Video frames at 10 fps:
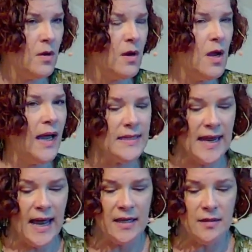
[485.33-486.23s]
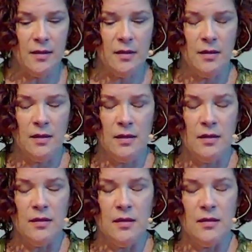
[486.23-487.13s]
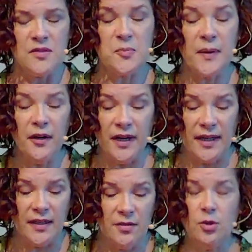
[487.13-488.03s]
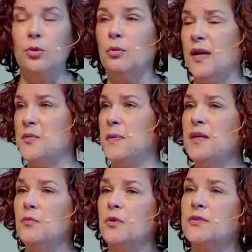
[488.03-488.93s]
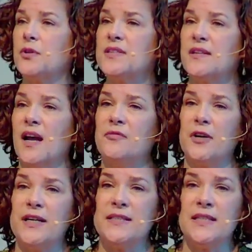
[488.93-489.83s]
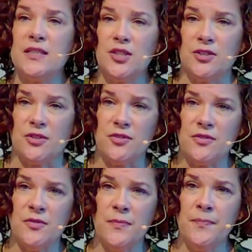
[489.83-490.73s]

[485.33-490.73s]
And yet, Spirit, who has been with Chris and I for 18 years,